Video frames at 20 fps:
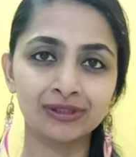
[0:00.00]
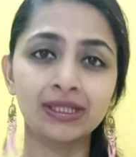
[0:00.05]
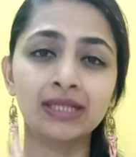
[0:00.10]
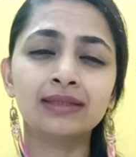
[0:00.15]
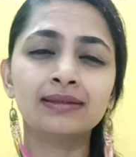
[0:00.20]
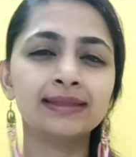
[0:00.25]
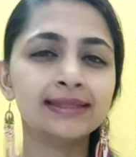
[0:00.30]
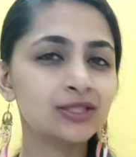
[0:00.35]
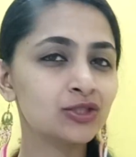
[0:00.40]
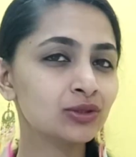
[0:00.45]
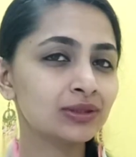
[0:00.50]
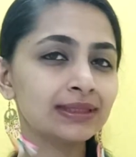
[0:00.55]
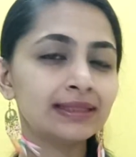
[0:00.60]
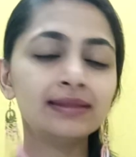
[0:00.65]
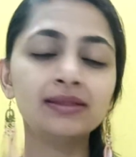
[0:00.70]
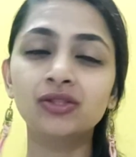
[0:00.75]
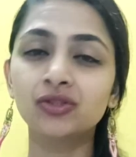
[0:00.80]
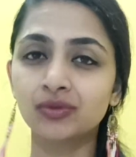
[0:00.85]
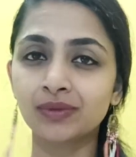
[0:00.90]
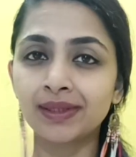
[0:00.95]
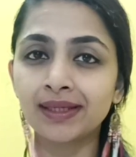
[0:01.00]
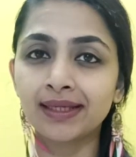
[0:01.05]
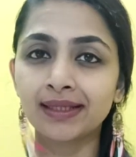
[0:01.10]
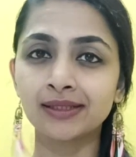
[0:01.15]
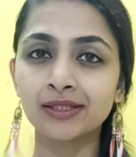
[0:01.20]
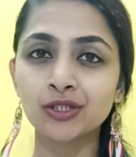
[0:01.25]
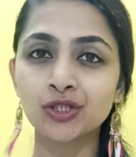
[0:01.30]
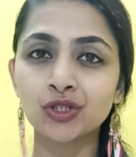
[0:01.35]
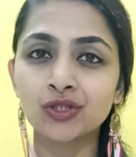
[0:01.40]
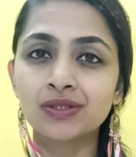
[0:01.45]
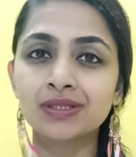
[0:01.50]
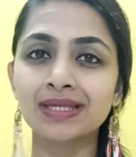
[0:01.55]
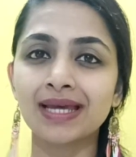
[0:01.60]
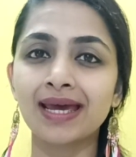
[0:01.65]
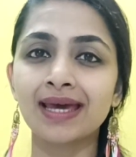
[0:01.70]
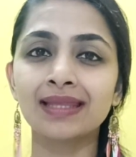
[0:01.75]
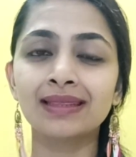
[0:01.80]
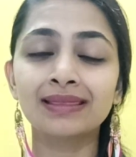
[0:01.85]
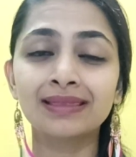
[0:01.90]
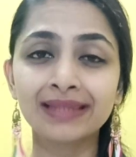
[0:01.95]
literally 3 inches,
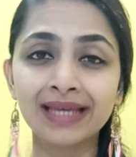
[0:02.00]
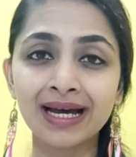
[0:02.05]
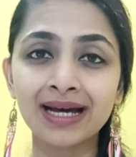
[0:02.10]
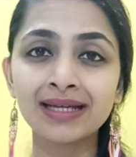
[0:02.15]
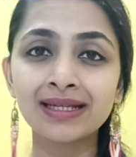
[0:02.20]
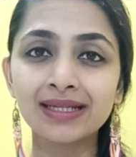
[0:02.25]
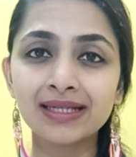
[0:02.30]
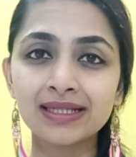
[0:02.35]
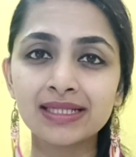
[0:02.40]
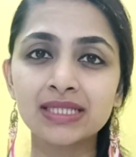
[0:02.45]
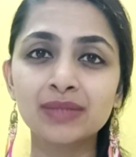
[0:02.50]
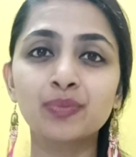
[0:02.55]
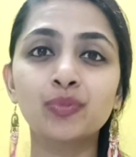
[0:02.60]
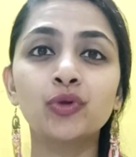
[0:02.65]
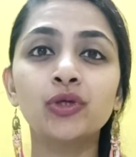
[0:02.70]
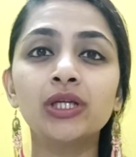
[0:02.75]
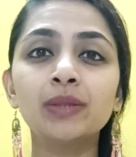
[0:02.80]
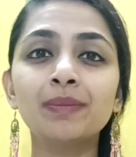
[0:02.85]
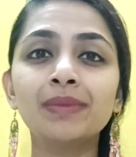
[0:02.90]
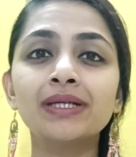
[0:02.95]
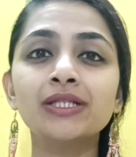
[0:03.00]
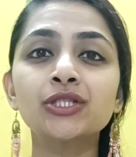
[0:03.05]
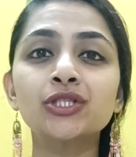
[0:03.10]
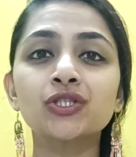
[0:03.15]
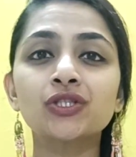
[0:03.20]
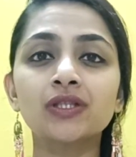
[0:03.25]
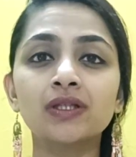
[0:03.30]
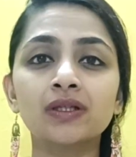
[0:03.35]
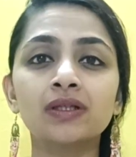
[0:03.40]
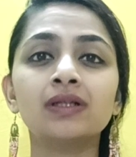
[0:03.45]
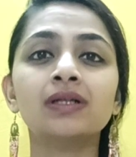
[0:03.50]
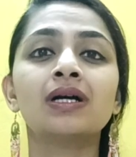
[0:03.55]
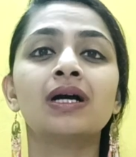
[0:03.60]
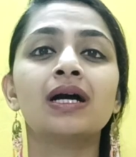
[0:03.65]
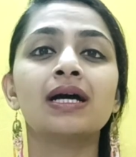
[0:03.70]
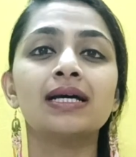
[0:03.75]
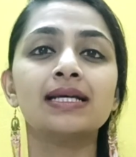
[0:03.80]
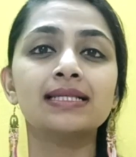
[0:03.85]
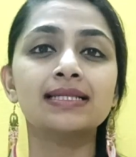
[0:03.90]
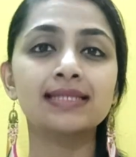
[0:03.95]
and that is pretty much the
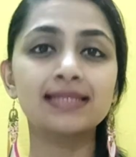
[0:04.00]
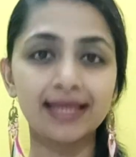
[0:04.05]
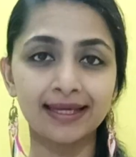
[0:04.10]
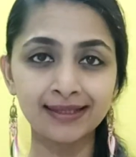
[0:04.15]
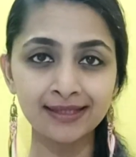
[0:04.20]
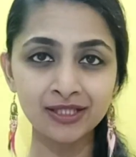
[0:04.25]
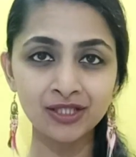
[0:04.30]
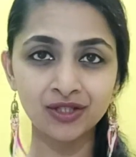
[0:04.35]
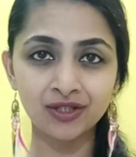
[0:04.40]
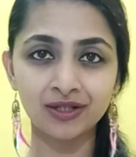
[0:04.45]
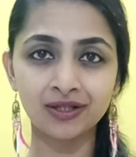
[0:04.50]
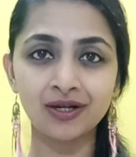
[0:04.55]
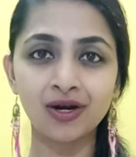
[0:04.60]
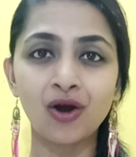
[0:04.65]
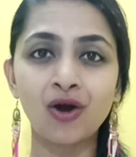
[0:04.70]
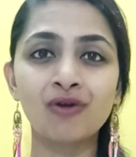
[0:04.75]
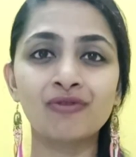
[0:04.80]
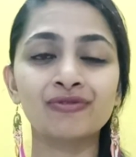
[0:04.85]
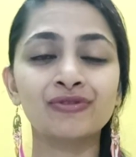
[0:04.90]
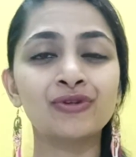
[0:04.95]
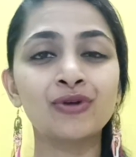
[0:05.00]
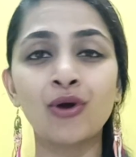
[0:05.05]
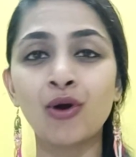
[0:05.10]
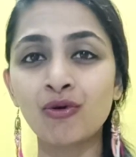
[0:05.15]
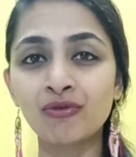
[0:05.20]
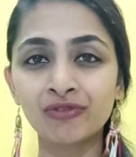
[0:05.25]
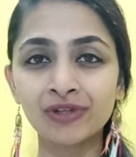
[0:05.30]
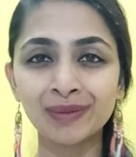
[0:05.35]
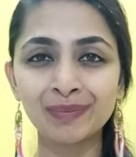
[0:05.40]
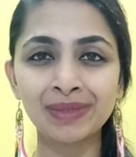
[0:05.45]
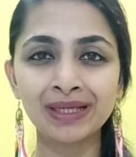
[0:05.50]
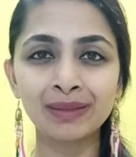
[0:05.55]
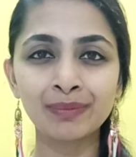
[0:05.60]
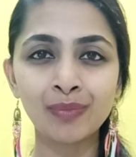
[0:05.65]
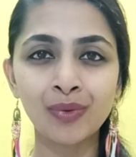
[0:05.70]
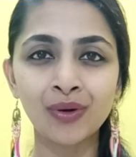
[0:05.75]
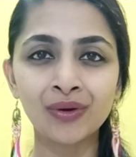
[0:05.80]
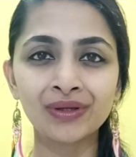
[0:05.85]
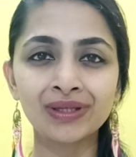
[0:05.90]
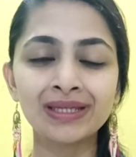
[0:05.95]
center of your female
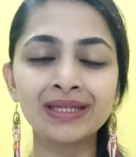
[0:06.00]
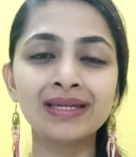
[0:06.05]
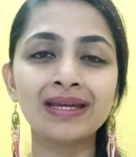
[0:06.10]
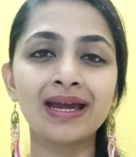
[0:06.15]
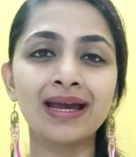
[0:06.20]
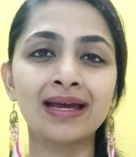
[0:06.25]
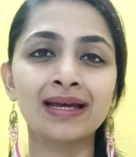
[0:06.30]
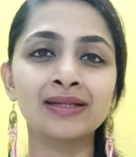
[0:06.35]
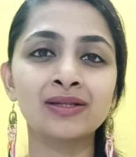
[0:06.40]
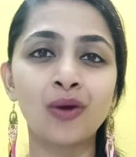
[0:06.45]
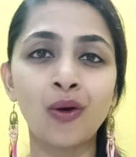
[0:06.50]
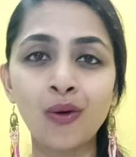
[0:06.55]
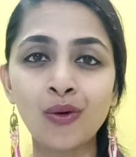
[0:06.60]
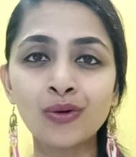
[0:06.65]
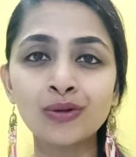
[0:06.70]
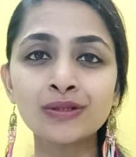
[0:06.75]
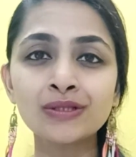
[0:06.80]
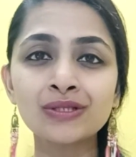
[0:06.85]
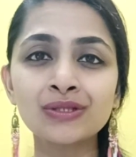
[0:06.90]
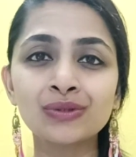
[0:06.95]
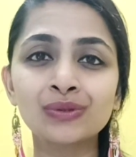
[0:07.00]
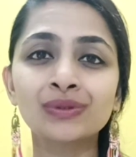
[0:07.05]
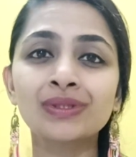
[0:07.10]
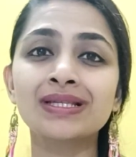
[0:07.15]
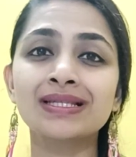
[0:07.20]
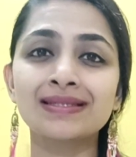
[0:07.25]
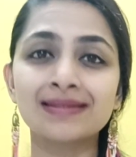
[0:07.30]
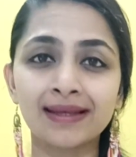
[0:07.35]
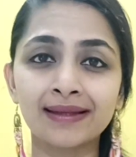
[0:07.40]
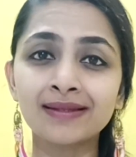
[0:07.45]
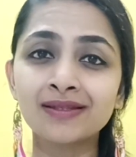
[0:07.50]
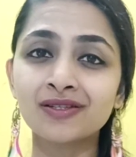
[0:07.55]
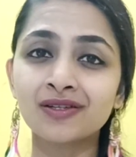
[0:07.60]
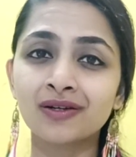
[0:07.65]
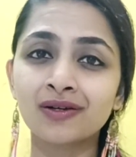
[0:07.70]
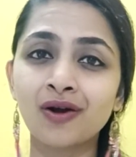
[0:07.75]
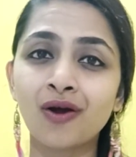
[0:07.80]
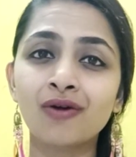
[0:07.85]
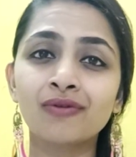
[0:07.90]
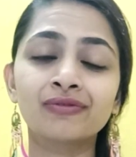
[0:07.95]
body and also the center
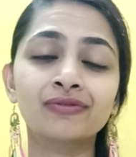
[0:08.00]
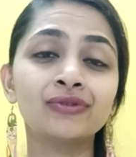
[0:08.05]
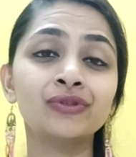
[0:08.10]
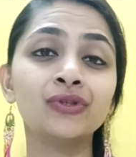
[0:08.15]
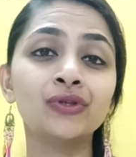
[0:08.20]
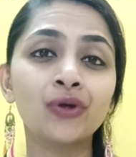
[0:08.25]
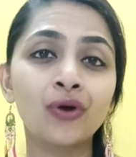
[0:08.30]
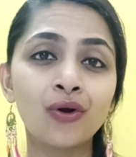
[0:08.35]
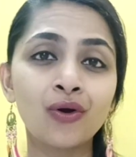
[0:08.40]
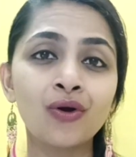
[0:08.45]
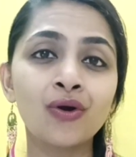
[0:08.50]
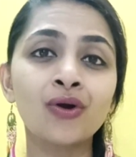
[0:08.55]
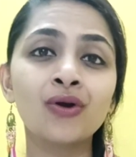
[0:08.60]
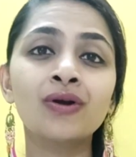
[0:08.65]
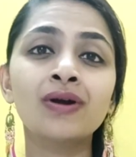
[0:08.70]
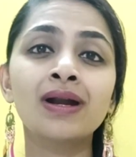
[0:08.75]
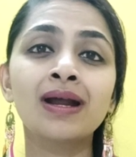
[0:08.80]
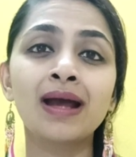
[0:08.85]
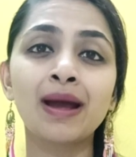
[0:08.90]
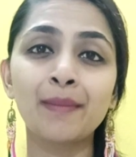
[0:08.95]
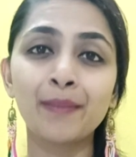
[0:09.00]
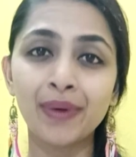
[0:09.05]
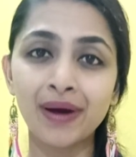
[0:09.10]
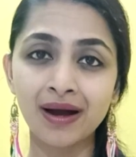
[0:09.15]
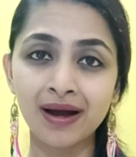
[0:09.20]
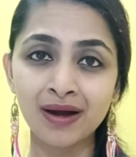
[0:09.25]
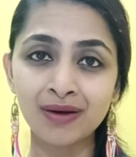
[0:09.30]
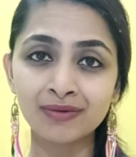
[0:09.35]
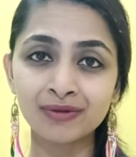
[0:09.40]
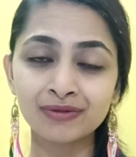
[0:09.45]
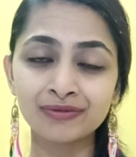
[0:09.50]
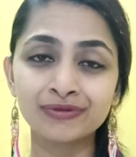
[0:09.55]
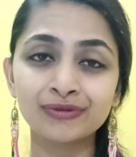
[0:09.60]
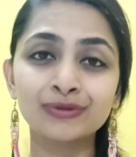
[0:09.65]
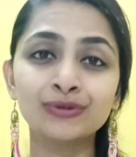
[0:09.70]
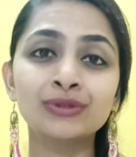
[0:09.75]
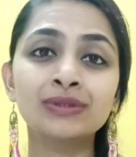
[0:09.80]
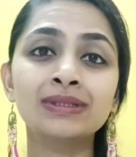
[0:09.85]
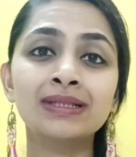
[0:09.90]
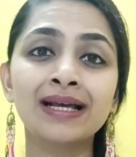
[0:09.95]
of your
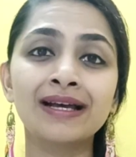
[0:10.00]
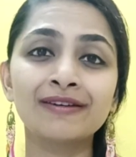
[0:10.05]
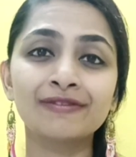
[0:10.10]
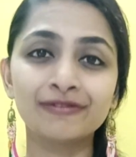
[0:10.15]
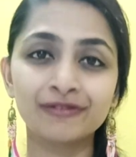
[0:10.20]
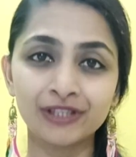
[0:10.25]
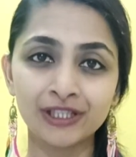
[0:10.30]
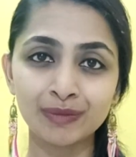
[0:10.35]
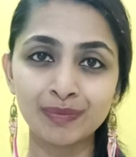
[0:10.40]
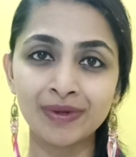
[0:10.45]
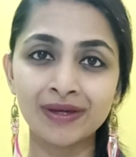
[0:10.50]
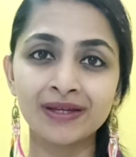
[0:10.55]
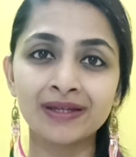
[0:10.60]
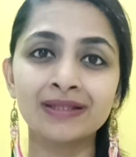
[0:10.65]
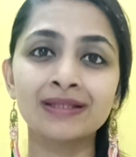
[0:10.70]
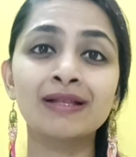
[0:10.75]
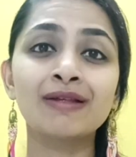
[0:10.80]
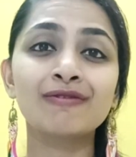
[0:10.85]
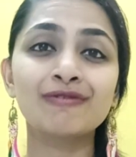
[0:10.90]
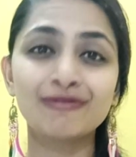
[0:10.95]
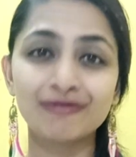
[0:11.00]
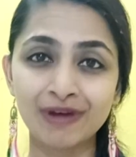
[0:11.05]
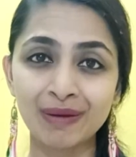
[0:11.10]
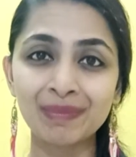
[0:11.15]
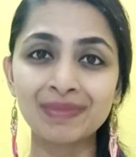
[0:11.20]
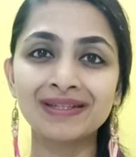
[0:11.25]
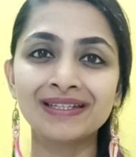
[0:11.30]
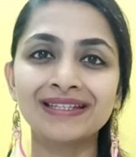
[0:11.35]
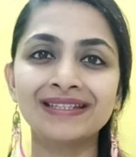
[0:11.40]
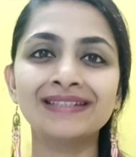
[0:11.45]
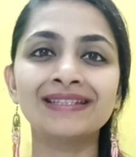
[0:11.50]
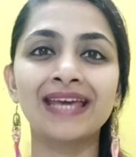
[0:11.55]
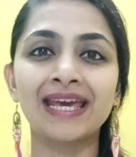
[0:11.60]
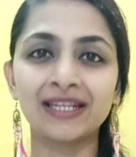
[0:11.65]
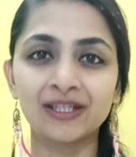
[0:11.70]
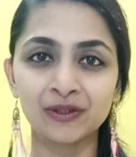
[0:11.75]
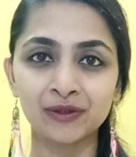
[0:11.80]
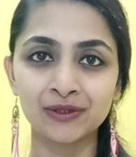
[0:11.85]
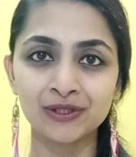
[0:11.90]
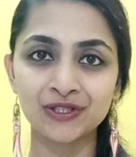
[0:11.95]
powerful female feminine
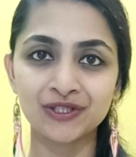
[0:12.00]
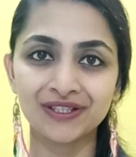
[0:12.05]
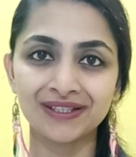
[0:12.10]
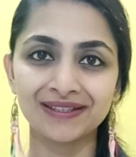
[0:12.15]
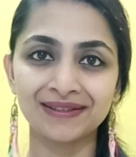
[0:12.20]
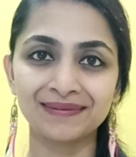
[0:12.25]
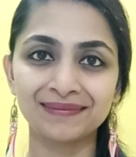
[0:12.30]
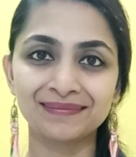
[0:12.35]
energy.